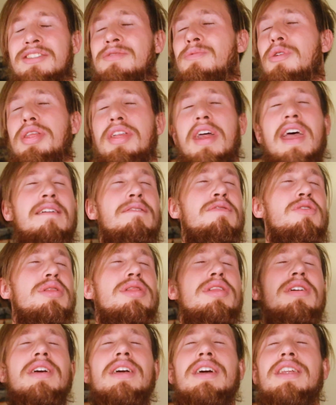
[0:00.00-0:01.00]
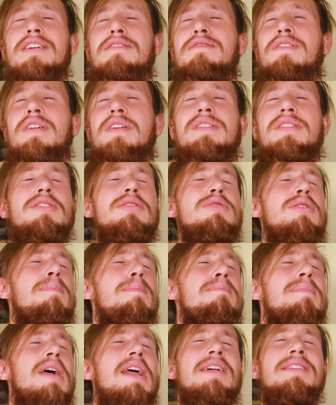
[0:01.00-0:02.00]
with everything and I felt so
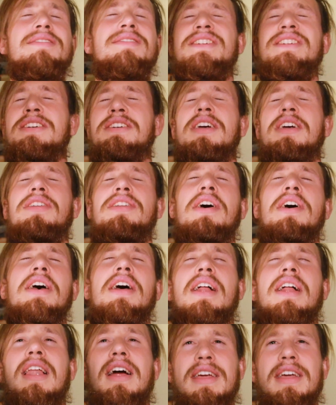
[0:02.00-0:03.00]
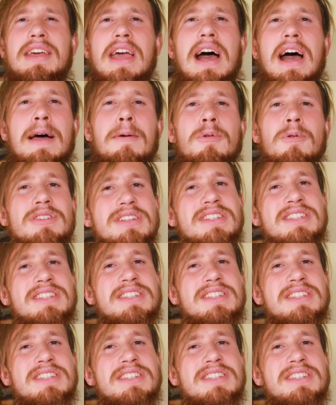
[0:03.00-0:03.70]
amazing, and like I was